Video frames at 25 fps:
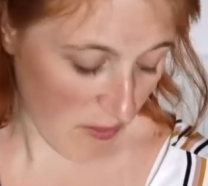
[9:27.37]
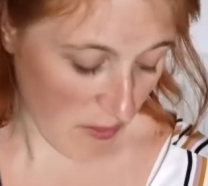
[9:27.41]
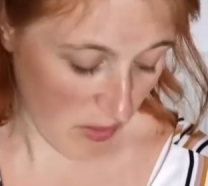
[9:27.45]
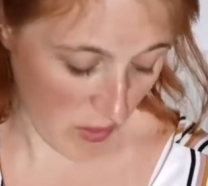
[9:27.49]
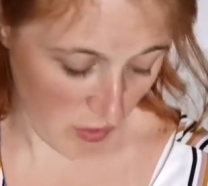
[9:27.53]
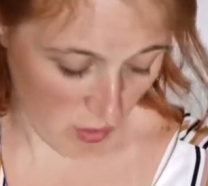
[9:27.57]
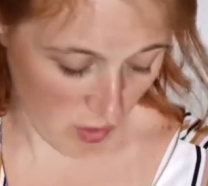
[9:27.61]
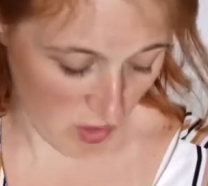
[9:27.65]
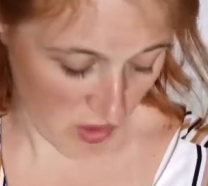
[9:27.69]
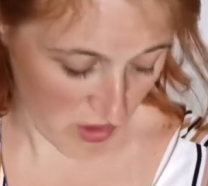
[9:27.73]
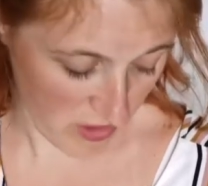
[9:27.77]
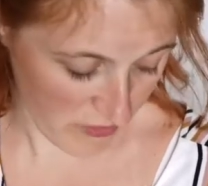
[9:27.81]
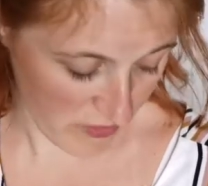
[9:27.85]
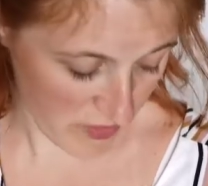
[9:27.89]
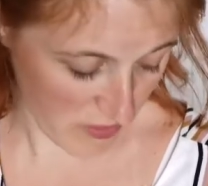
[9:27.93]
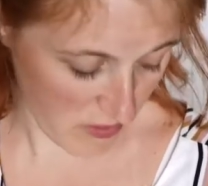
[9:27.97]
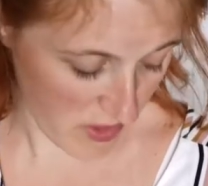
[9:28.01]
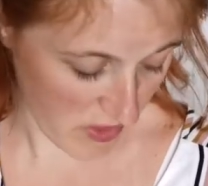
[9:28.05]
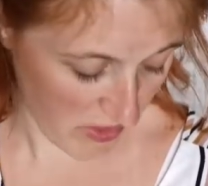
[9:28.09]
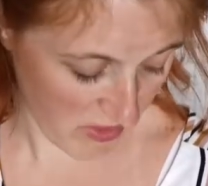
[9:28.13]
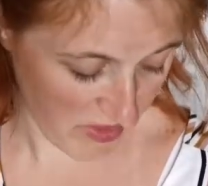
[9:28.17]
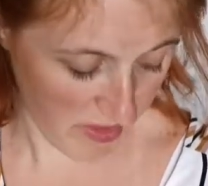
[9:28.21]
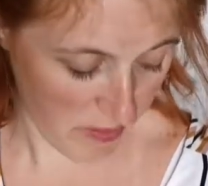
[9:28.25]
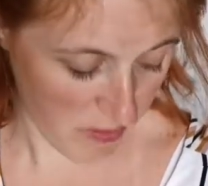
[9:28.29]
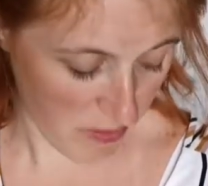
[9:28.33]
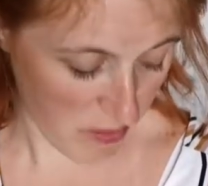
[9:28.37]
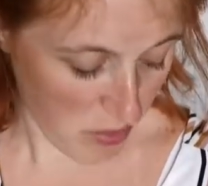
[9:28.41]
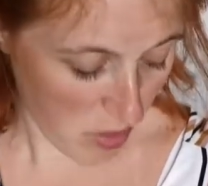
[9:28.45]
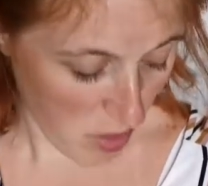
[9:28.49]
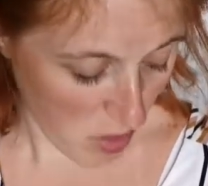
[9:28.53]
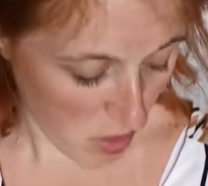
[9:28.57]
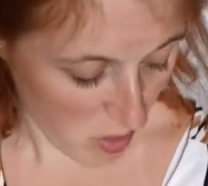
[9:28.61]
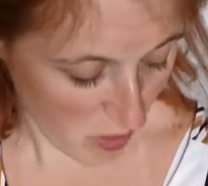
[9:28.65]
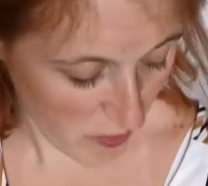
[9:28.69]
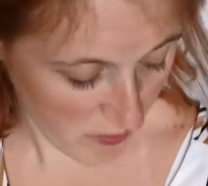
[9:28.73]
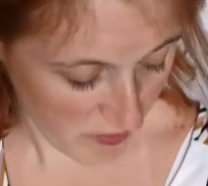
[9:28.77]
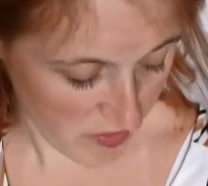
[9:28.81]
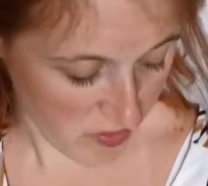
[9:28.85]
but one of the most
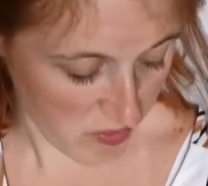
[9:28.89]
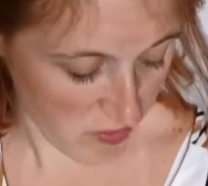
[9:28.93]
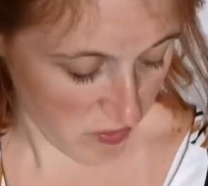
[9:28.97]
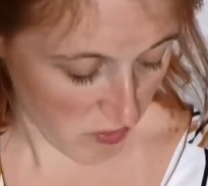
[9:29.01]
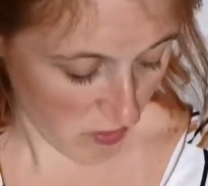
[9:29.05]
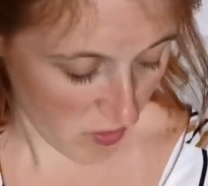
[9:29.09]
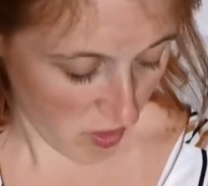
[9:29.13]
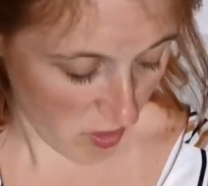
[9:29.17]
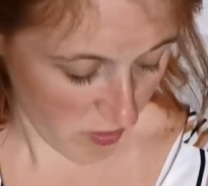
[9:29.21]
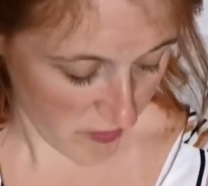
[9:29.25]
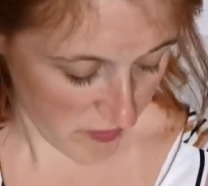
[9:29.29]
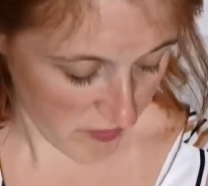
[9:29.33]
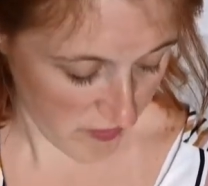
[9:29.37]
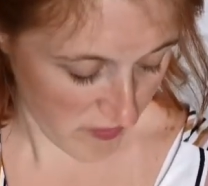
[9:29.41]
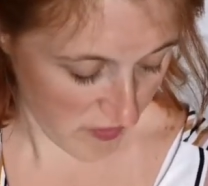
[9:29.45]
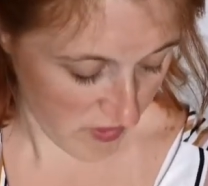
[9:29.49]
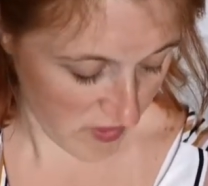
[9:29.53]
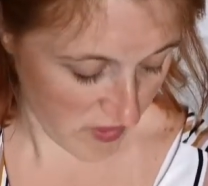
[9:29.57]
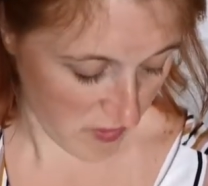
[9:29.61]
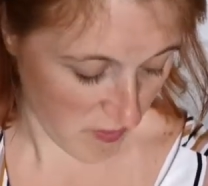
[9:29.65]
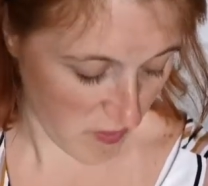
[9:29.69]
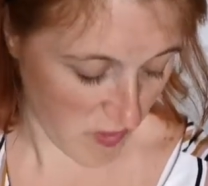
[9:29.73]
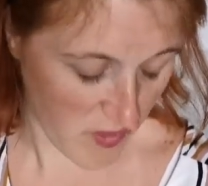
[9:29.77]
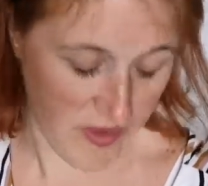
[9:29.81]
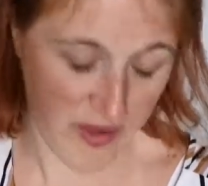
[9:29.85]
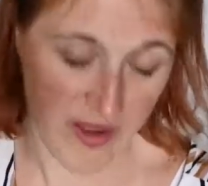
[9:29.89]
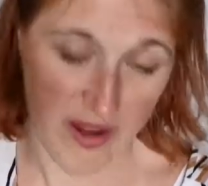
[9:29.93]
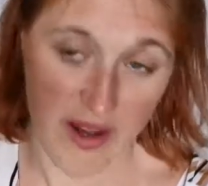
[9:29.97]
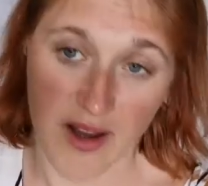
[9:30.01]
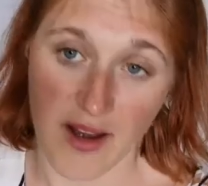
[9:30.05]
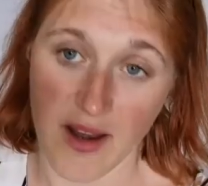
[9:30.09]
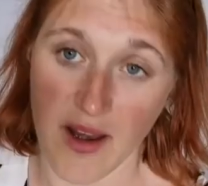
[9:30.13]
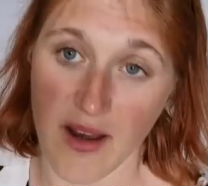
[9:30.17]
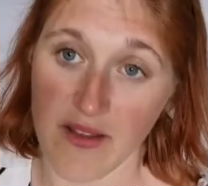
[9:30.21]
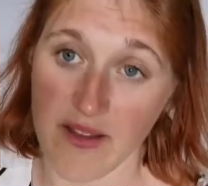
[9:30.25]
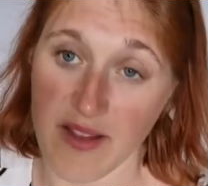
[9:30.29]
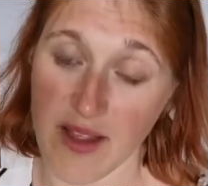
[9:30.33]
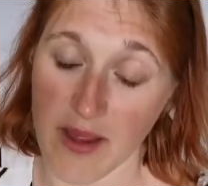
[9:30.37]
important ones was
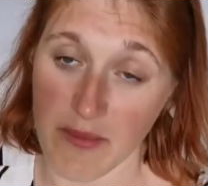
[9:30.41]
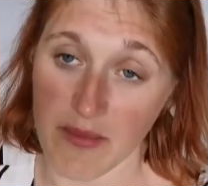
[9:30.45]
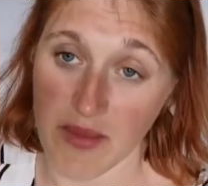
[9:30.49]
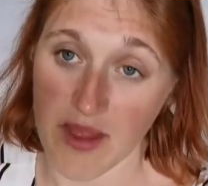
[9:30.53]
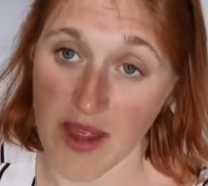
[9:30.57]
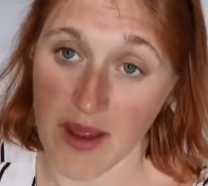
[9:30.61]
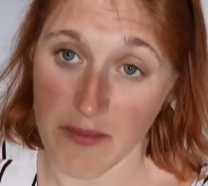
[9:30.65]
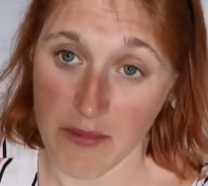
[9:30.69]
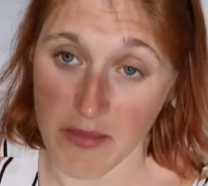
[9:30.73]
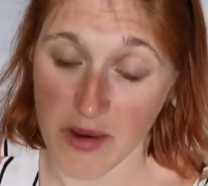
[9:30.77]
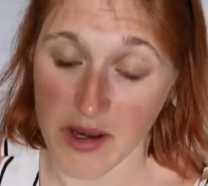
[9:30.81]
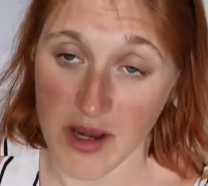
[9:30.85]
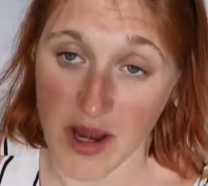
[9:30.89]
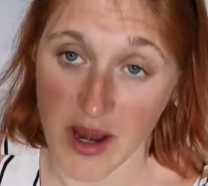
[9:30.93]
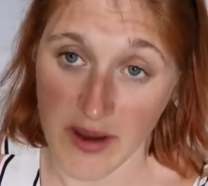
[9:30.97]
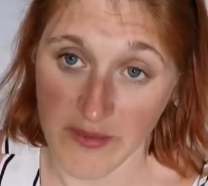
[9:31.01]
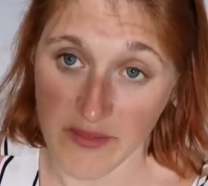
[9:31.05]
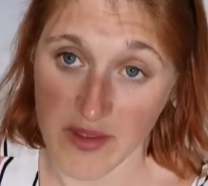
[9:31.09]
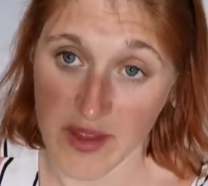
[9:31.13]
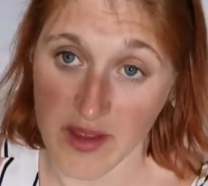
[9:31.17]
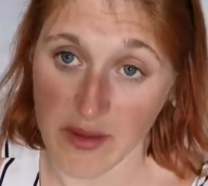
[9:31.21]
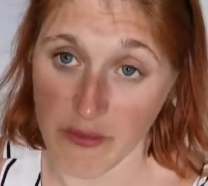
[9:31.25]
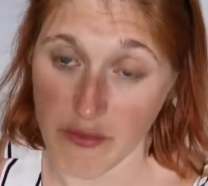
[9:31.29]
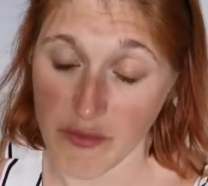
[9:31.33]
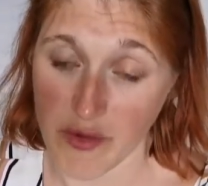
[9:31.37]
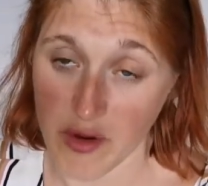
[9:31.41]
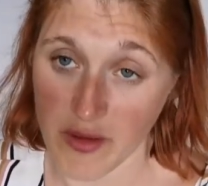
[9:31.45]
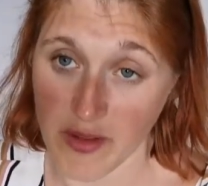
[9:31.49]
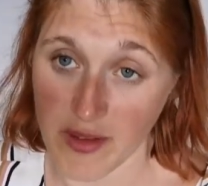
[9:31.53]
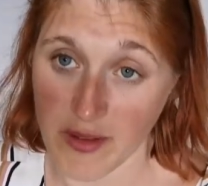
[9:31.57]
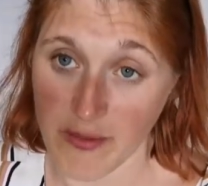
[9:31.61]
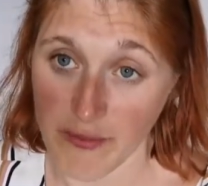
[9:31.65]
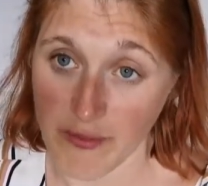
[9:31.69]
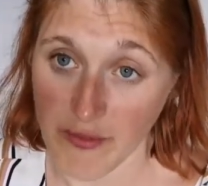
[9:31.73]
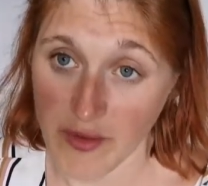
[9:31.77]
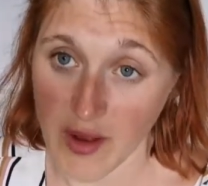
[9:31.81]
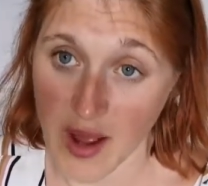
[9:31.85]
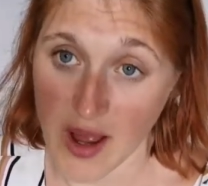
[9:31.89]
in September
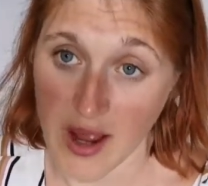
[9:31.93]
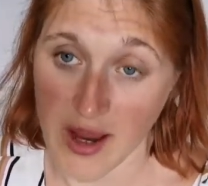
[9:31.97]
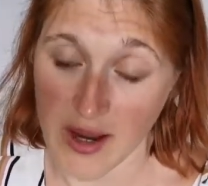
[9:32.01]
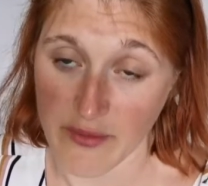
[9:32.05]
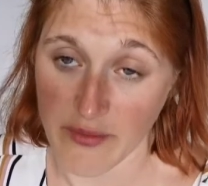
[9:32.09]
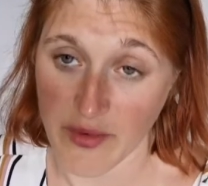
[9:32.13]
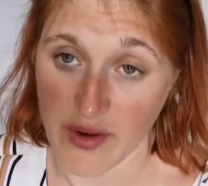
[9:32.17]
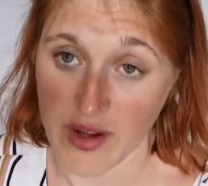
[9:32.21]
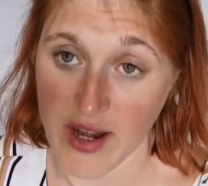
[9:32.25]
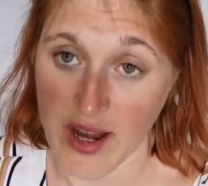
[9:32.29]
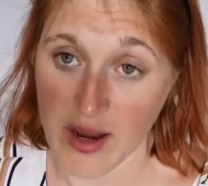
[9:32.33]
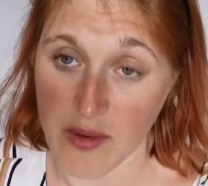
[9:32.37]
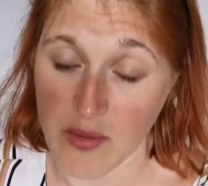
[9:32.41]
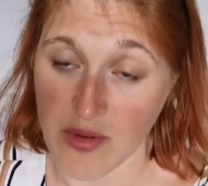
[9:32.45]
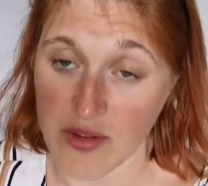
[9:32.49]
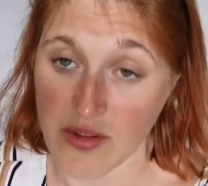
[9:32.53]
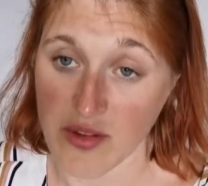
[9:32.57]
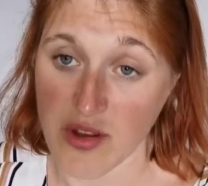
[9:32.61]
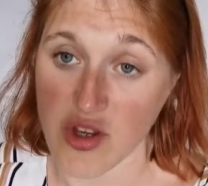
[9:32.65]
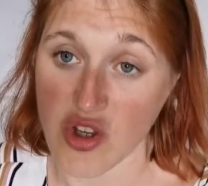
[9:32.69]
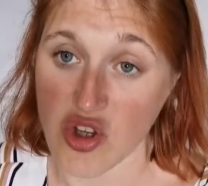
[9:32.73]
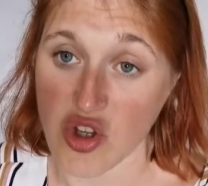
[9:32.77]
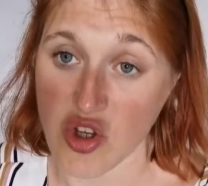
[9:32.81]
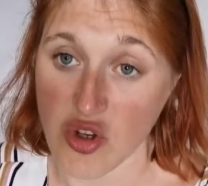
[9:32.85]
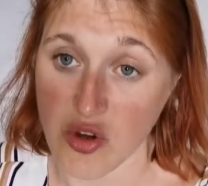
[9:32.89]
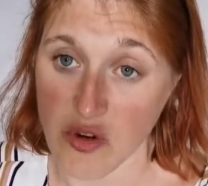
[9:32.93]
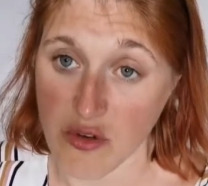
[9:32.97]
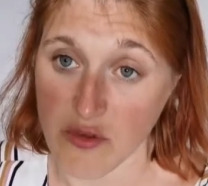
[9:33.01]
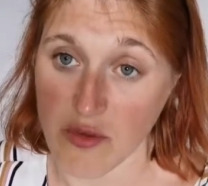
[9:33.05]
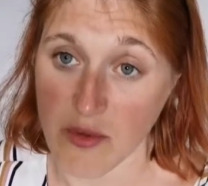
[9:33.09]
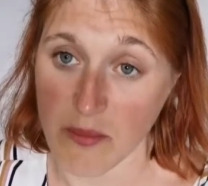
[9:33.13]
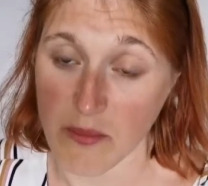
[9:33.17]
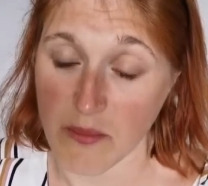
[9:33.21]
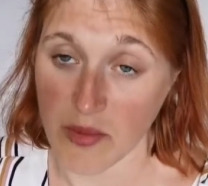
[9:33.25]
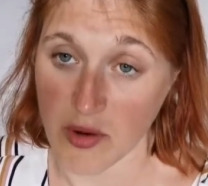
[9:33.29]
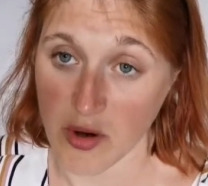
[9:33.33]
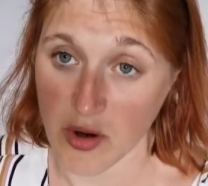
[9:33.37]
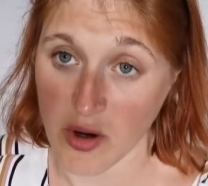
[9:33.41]
1935, and that was the
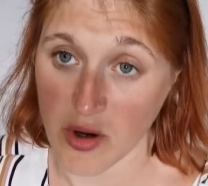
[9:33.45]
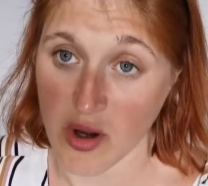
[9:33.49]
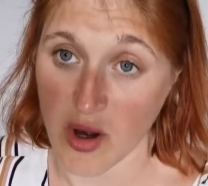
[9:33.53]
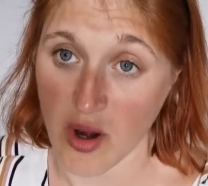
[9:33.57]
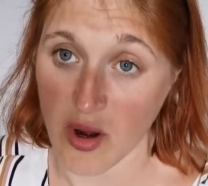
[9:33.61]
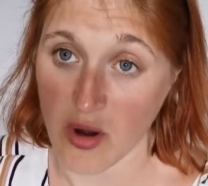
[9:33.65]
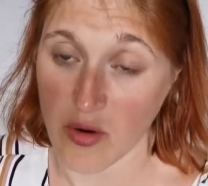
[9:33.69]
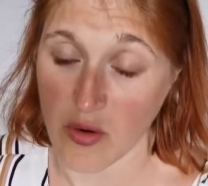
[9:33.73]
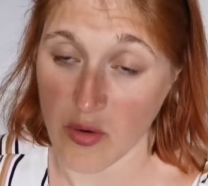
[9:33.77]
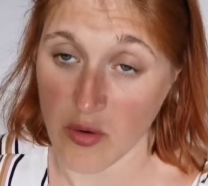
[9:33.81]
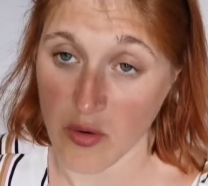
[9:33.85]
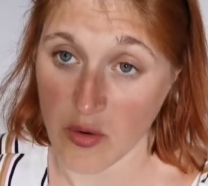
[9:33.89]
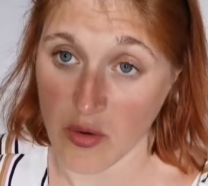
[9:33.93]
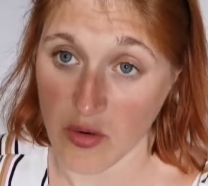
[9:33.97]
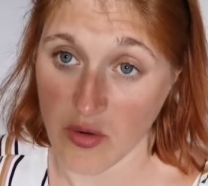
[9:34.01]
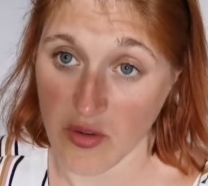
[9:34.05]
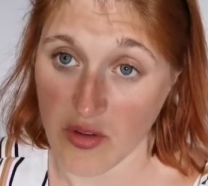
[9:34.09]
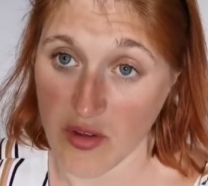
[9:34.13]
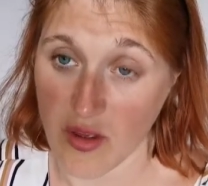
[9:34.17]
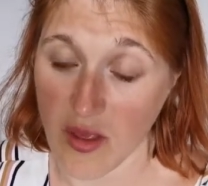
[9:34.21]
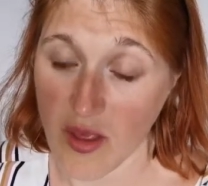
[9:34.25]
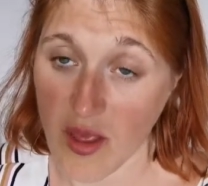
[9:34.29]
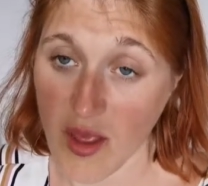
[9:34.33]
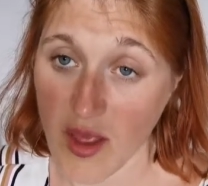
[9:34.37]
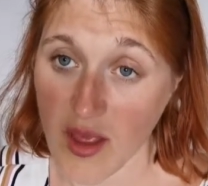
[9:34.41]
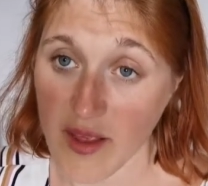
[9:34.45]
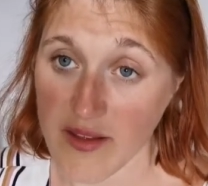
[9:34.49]
Nuremberg laws.